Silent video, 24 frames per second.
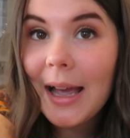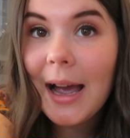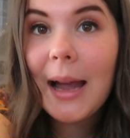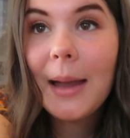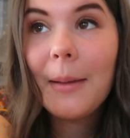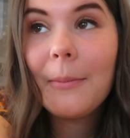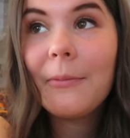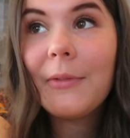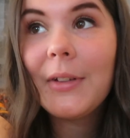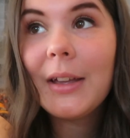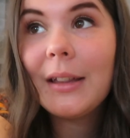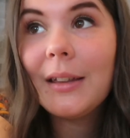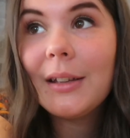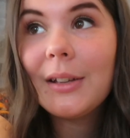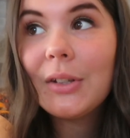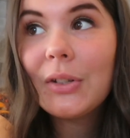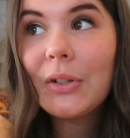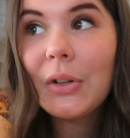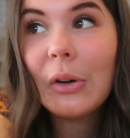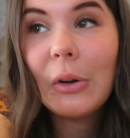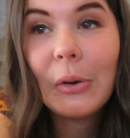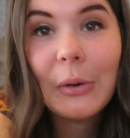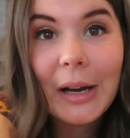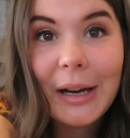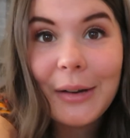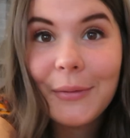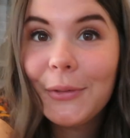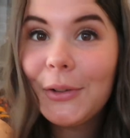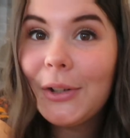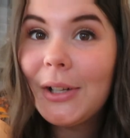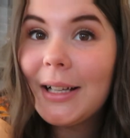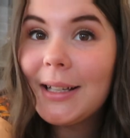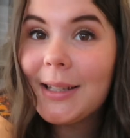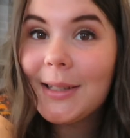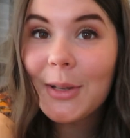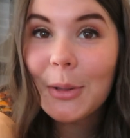I'm feeling so
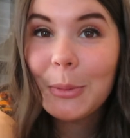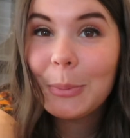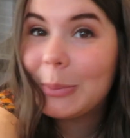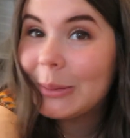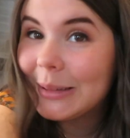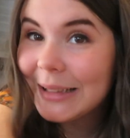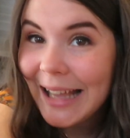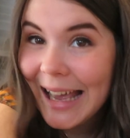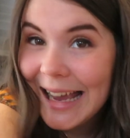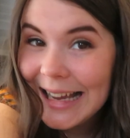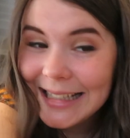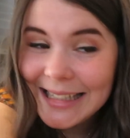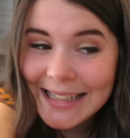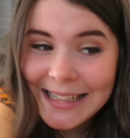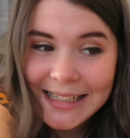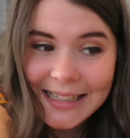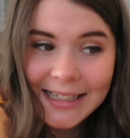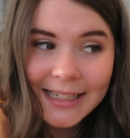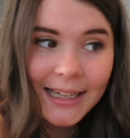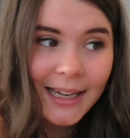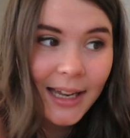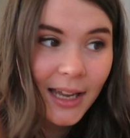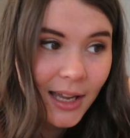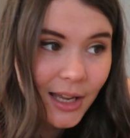grateful and so blessed.